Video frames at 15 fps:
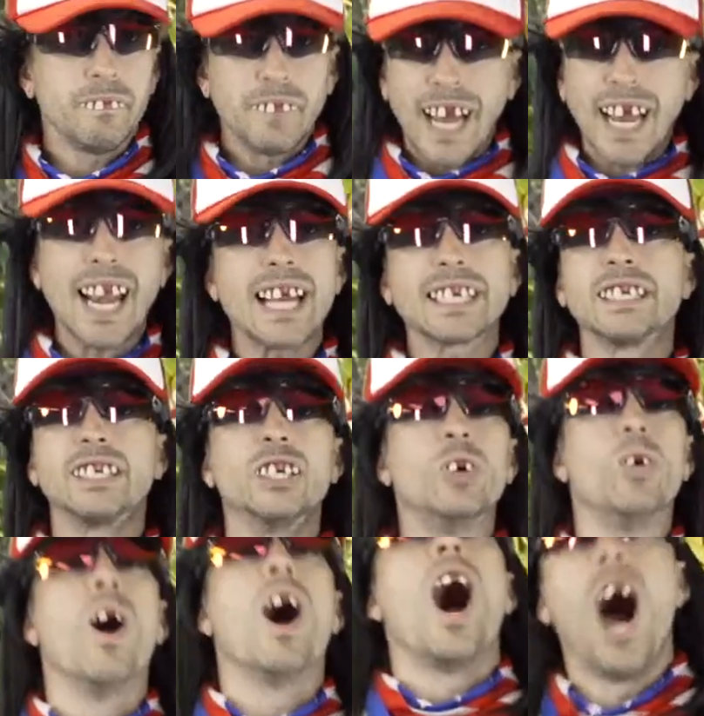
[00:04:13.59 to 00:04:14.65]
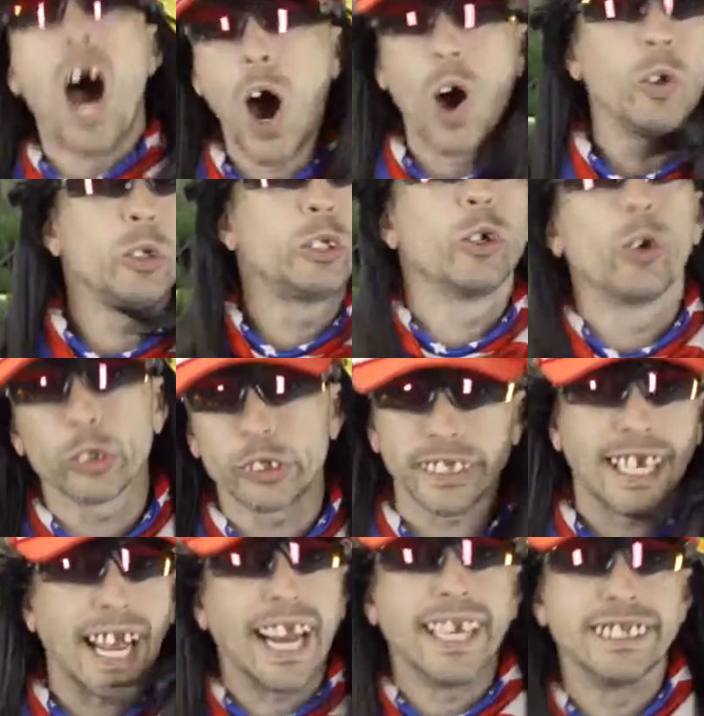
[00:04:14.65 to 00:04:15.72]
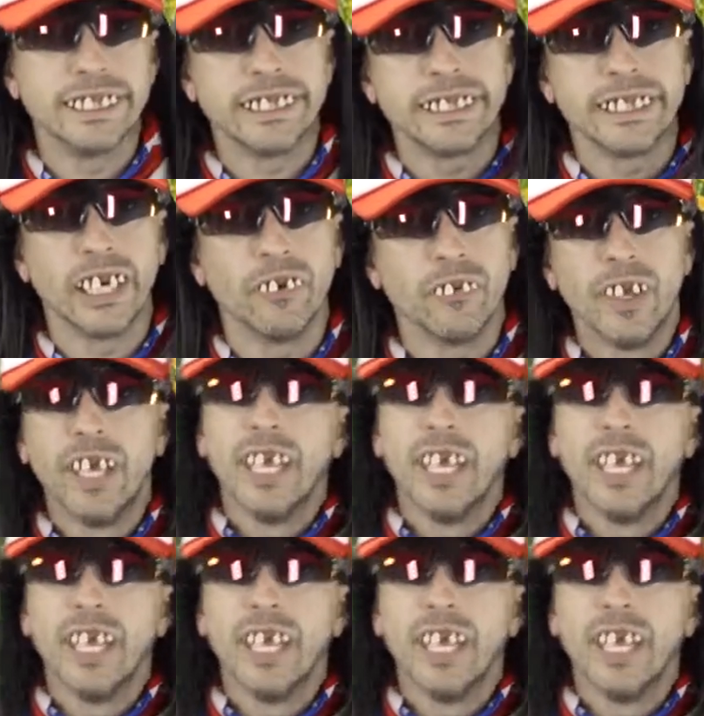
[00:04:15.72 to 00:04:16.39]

I like to do all sorts of Cajun stuff.